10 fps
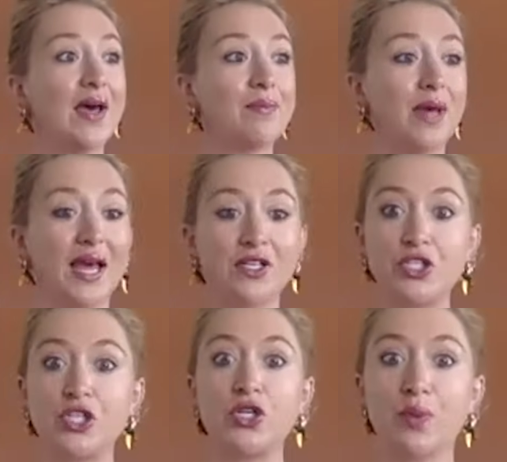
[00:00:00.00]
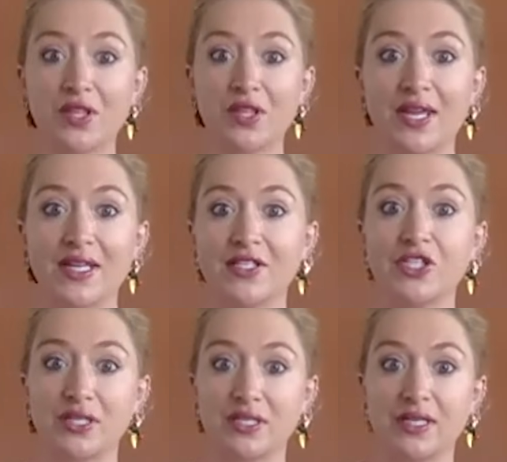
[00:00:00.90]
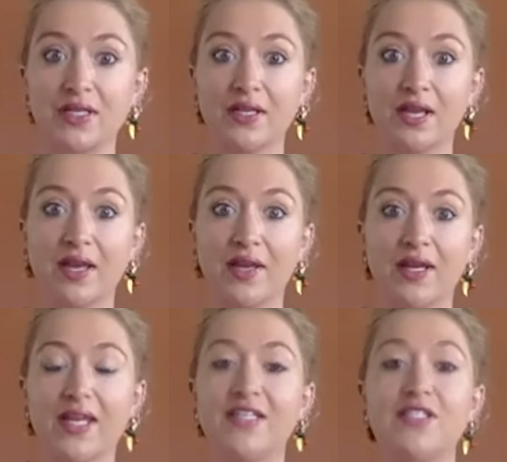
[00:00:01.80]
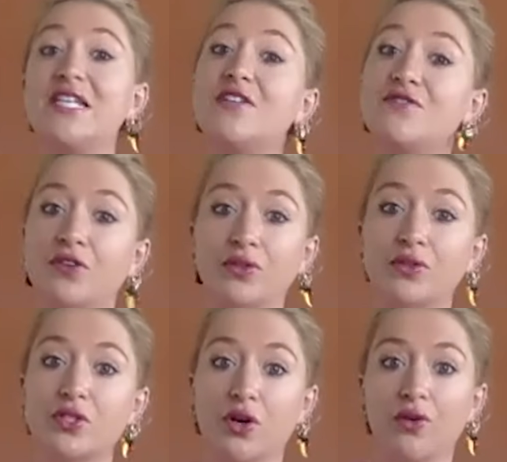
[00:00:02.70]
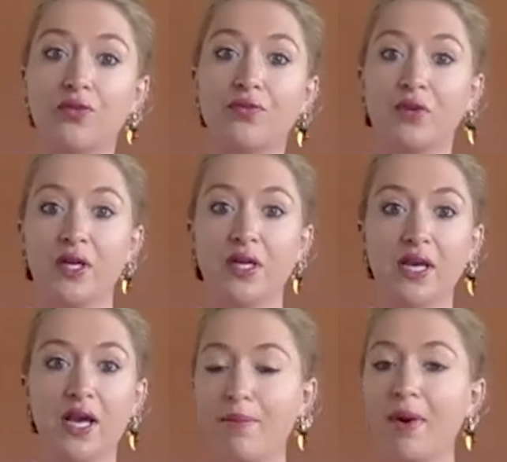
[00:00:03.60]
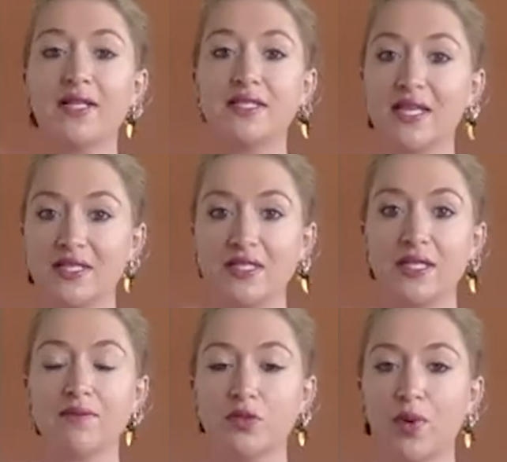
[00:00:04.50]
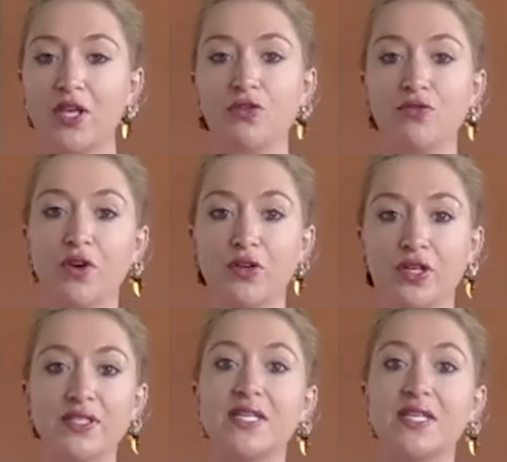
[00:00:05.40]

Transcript: And two, whether that is just a default of a mindset in terms of where you focus.